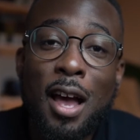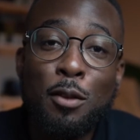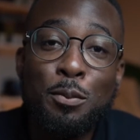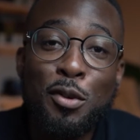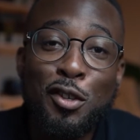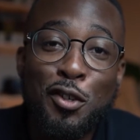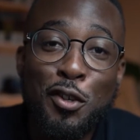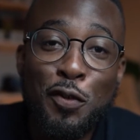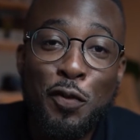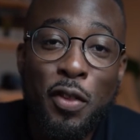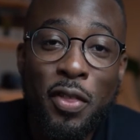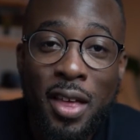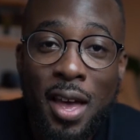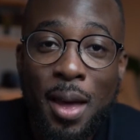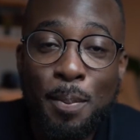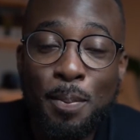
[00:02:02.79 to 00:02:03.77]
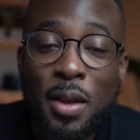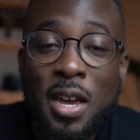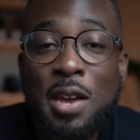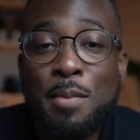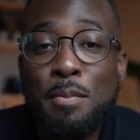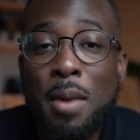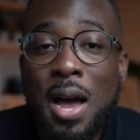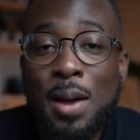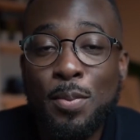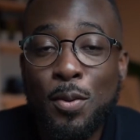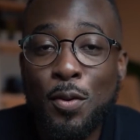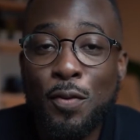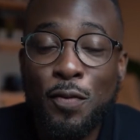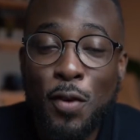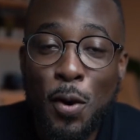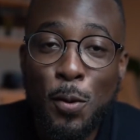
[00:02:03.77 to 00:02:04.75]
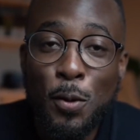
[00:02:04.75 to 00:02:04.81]
I'd produced for them in my
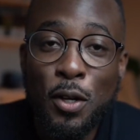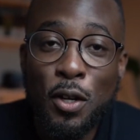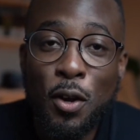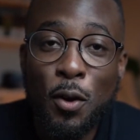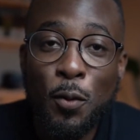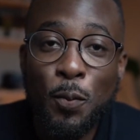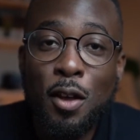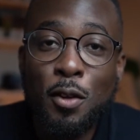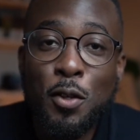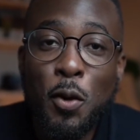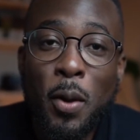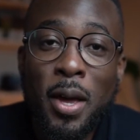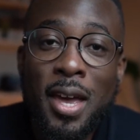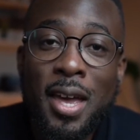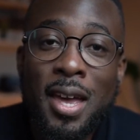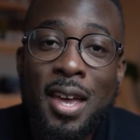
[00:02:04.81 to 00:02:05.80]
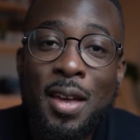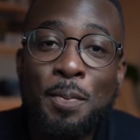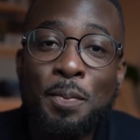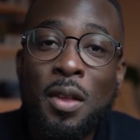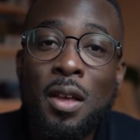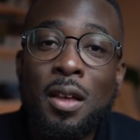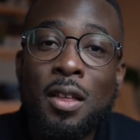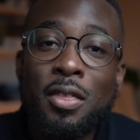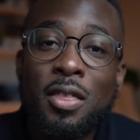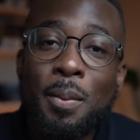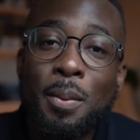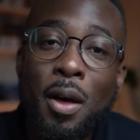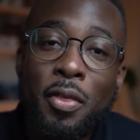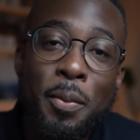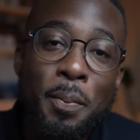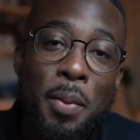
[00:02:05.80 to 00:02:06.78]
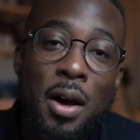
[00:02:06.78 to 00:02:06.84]
portfolio. So here, the
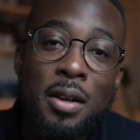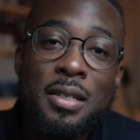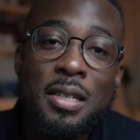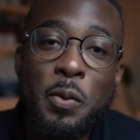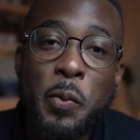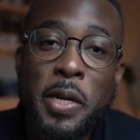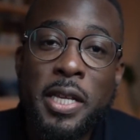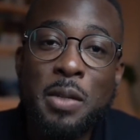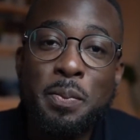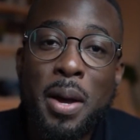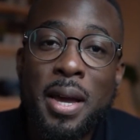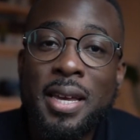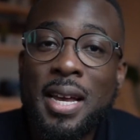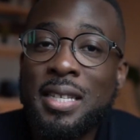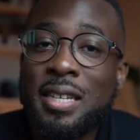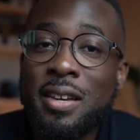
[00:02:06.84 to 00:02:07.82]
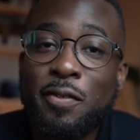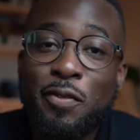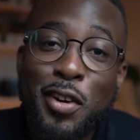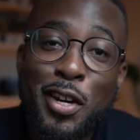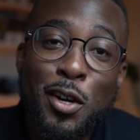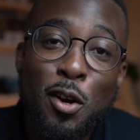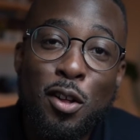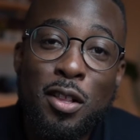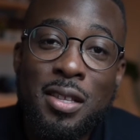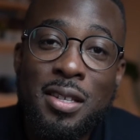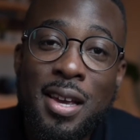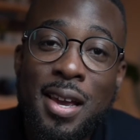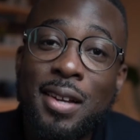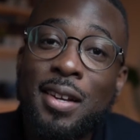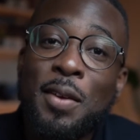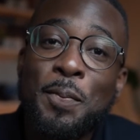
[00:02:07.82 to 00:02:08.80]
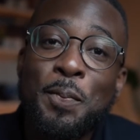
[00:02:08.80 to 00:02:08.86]
other party wins by getting free
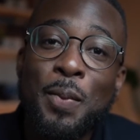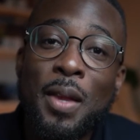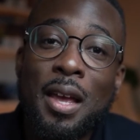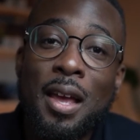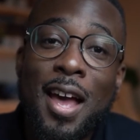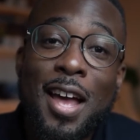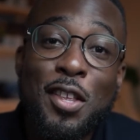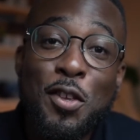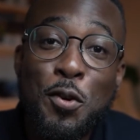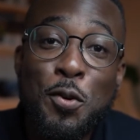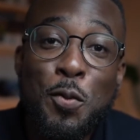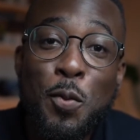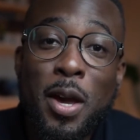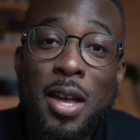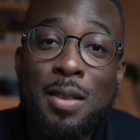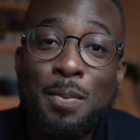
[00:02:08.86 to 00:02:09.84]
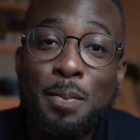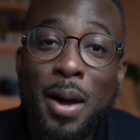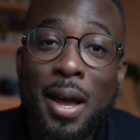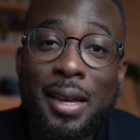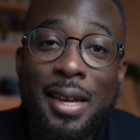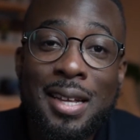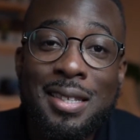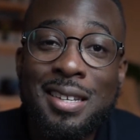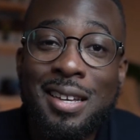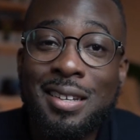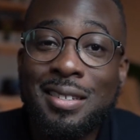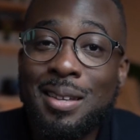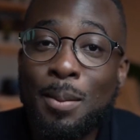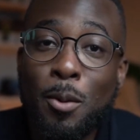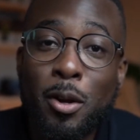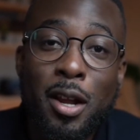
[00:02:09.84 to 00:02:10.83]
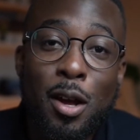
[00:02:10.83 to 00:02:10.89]
content, and you win by getting
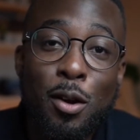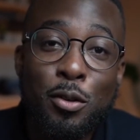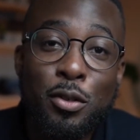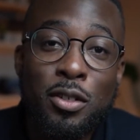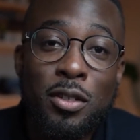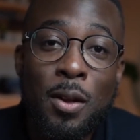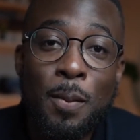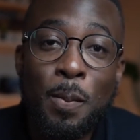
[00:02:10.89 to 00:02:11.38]
someone else